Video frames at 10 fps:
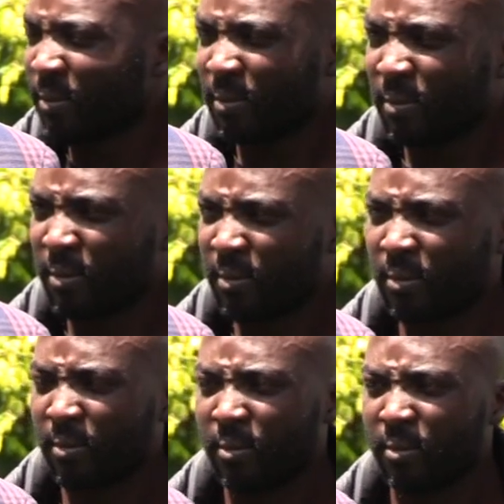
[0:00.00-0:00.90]

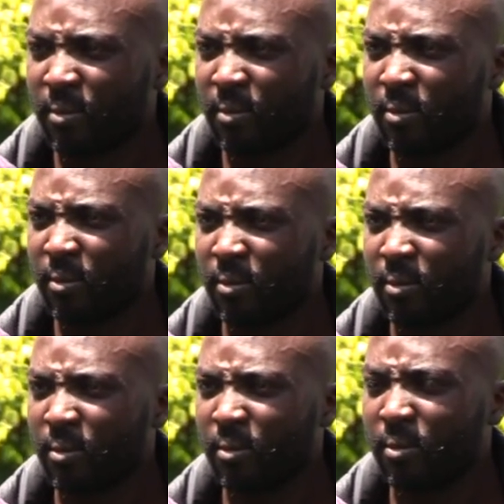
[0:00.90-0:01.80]

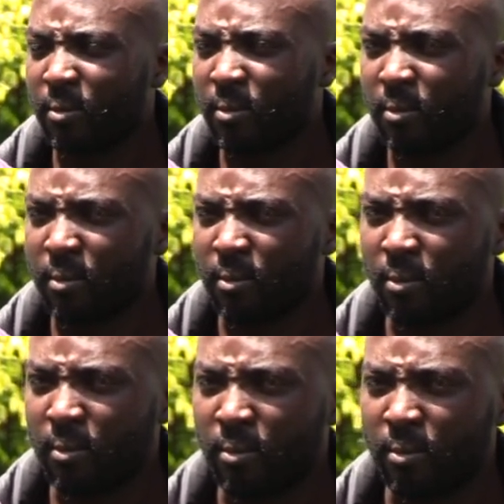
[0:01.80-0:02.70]

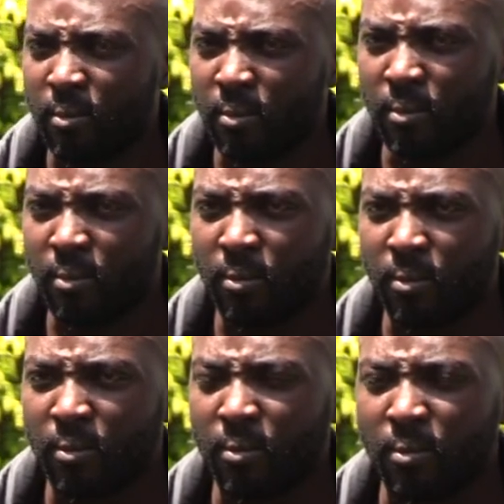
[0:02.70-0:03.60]

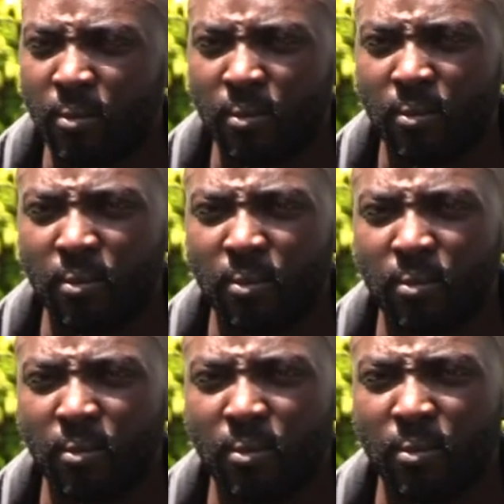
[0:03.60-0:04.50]

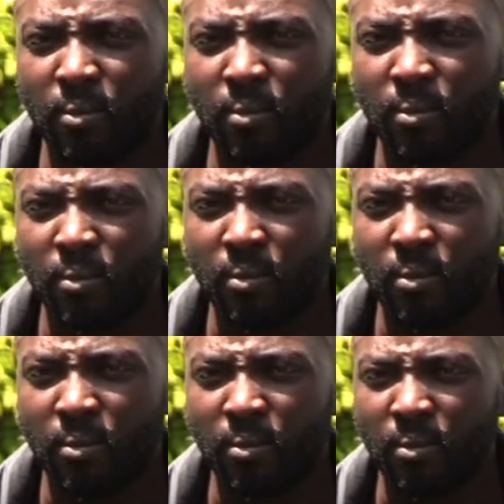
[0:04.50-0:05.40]

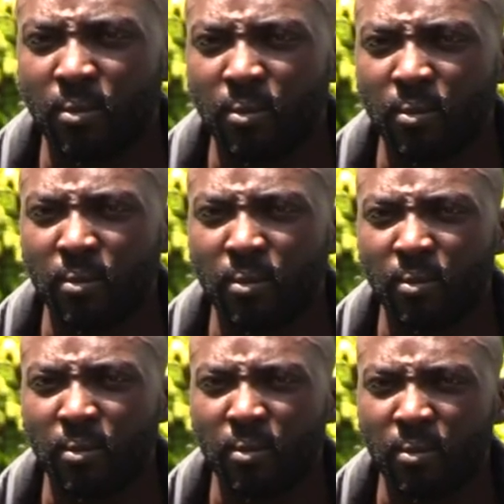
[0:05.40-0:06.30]

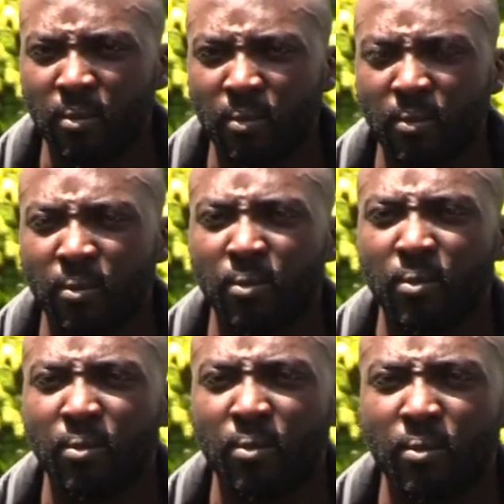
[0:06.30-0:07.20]

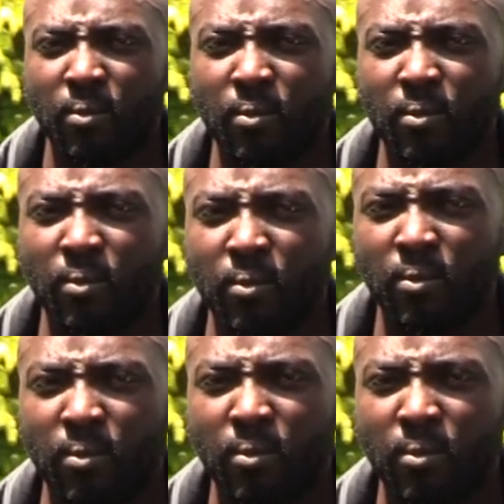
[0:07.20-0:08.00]
[no speech]